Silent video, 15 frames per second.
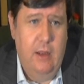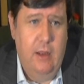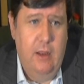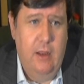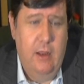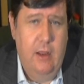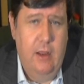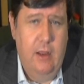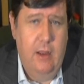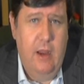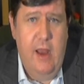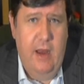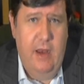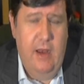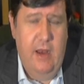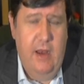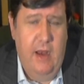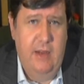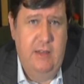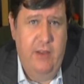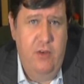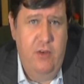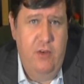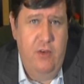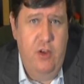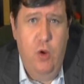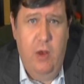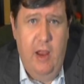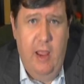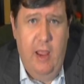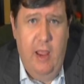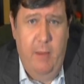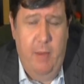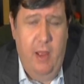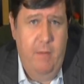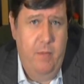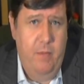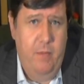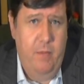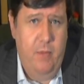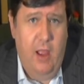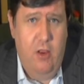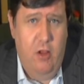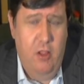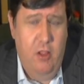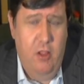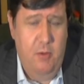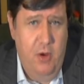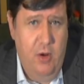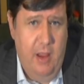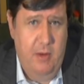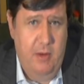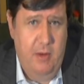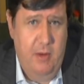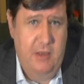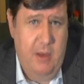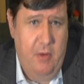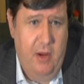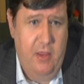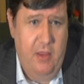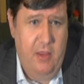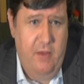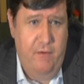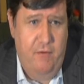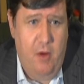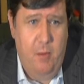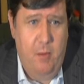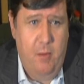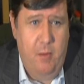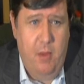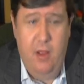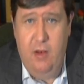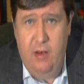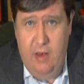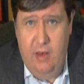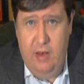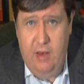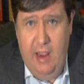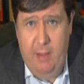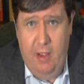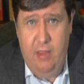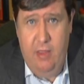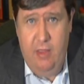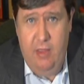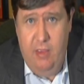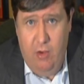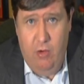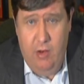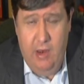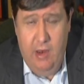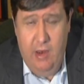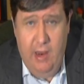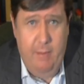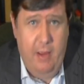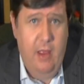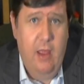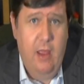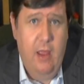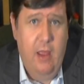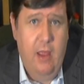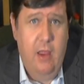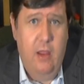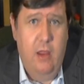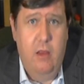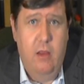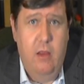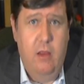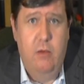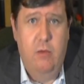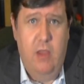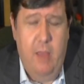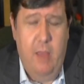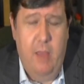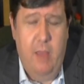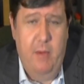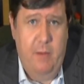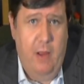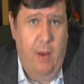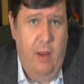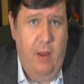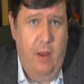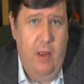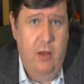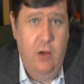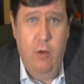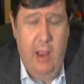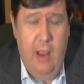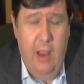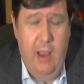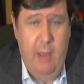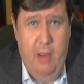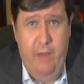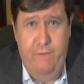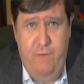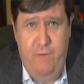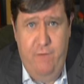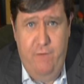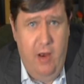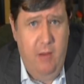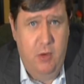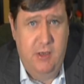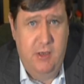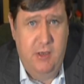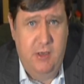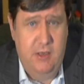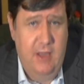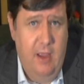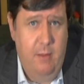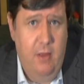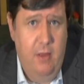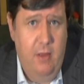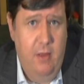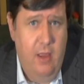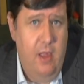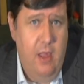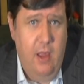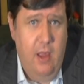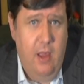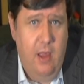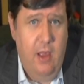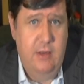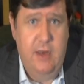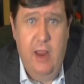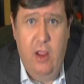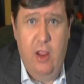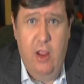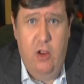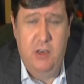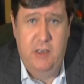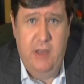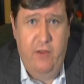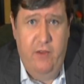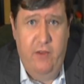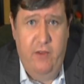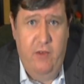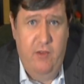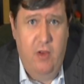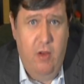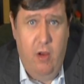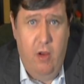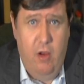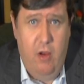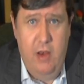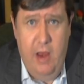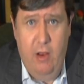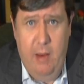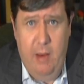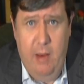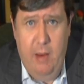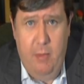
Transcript: In 1997, New Labour, I call them New Labour to separate them from Labour, the old Labour, came into power. New Labour are very much the same as neoconservative or neoliberal.